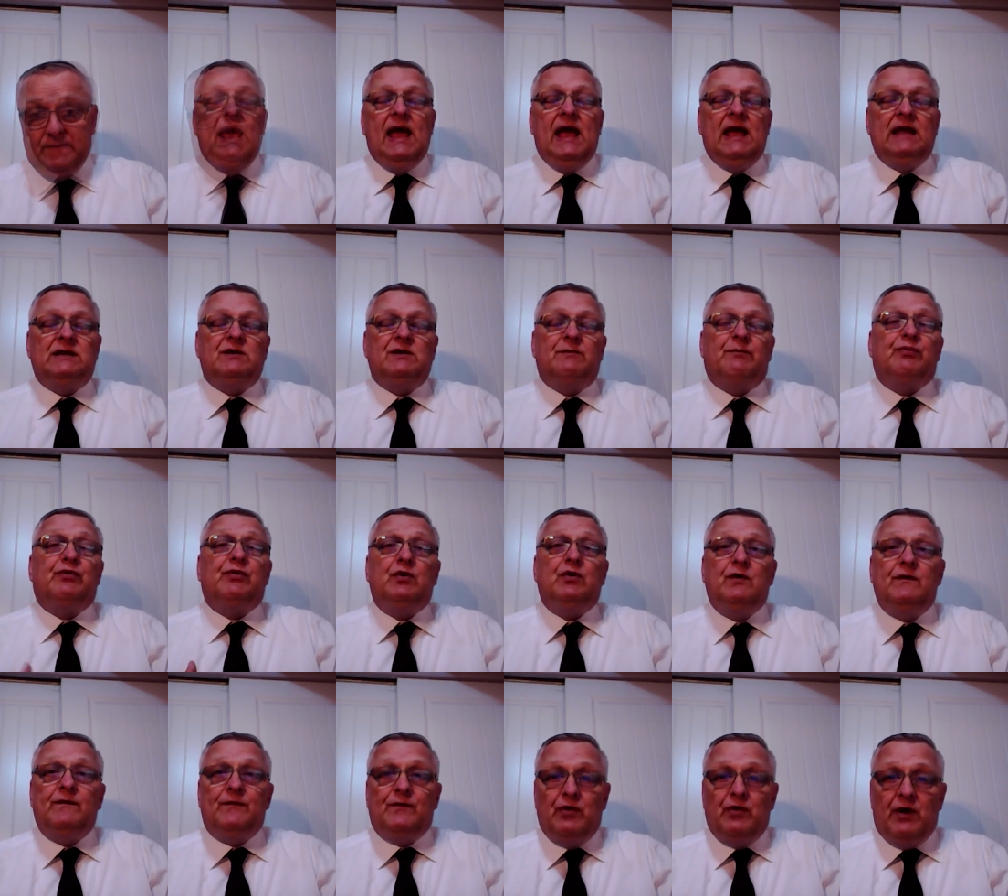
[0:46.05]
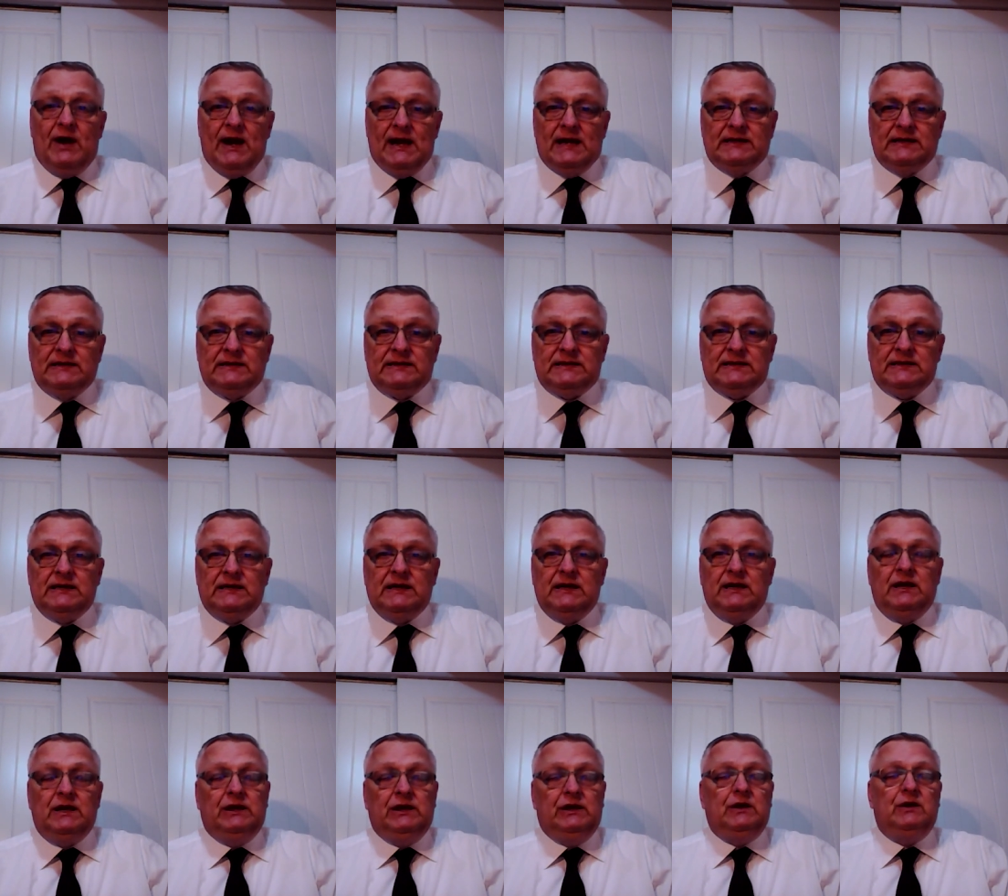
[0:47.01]
And to prove grants,
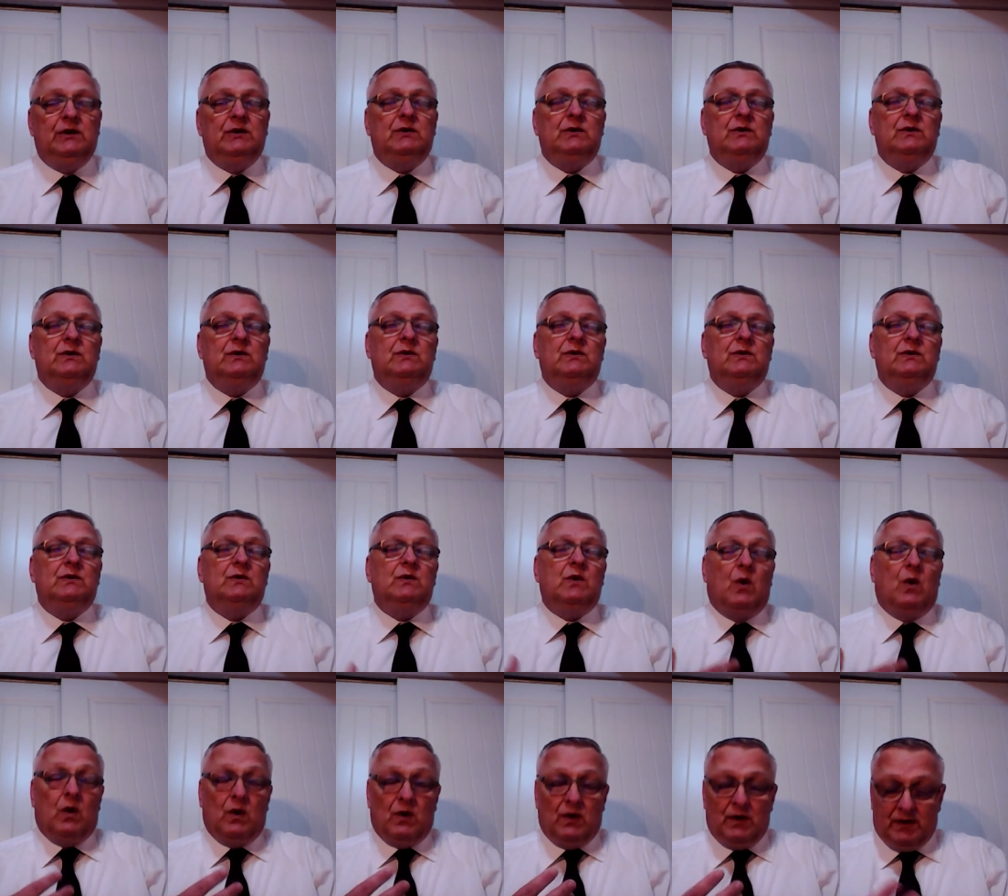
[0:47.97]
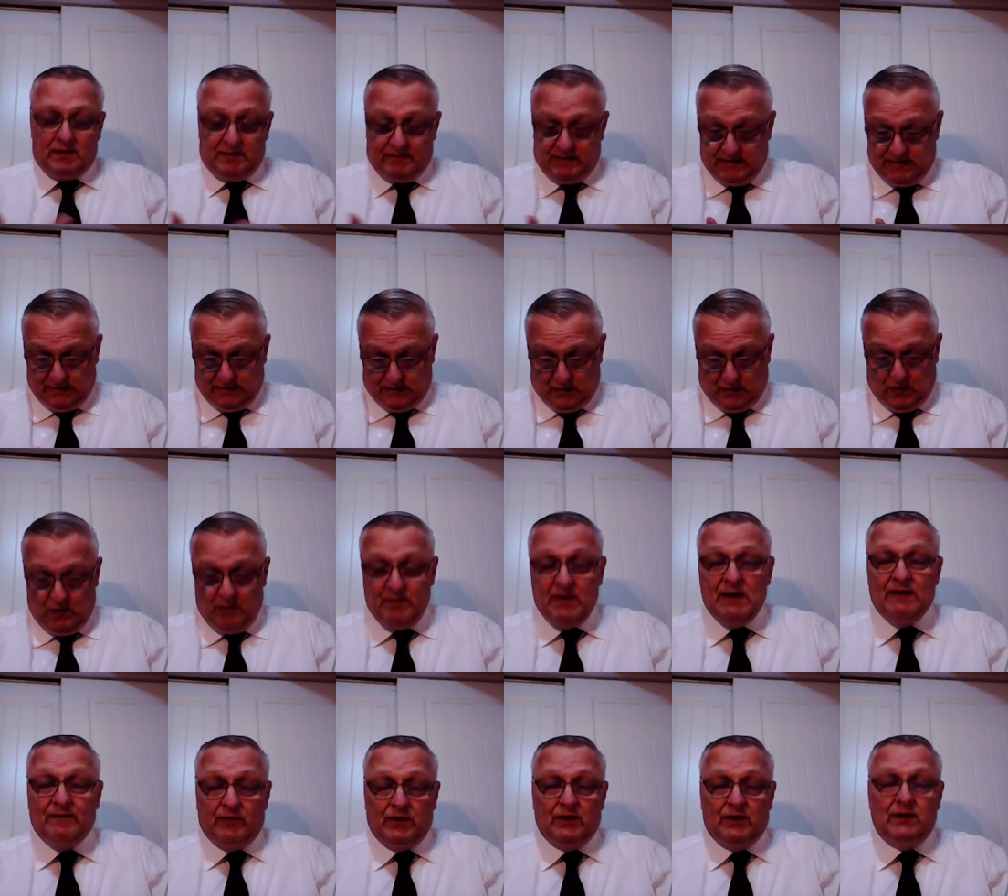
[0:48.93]
you or
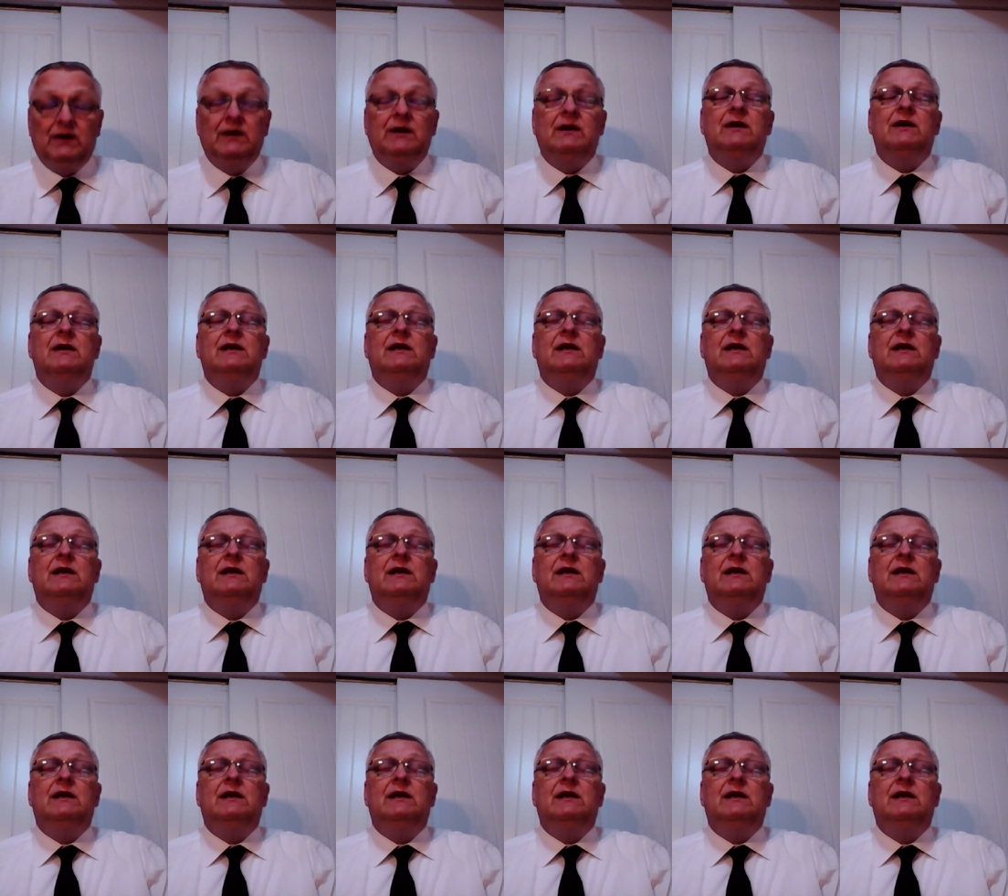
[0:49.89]
whomever